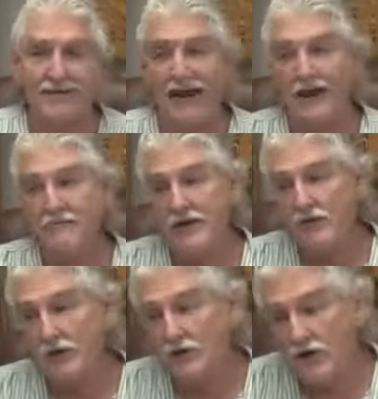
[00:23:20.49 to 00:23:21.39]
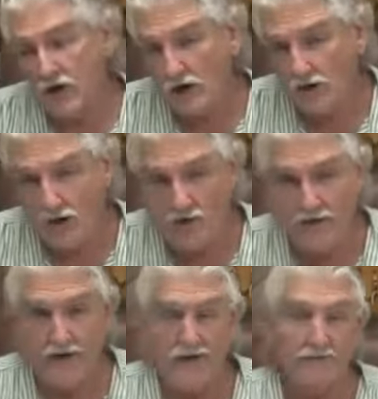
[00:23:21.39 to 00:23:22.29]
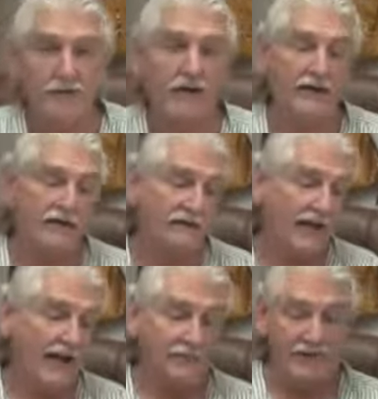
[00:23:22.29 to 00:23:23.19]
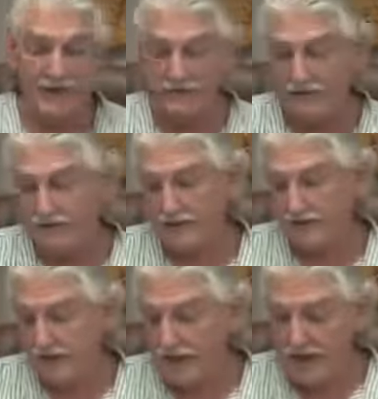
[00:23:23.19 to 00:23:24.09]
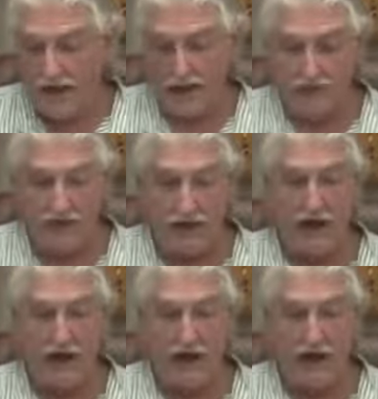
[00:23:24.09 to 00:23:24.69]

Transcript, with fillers: I'm being worked on on the inner planes. I mean, it just every.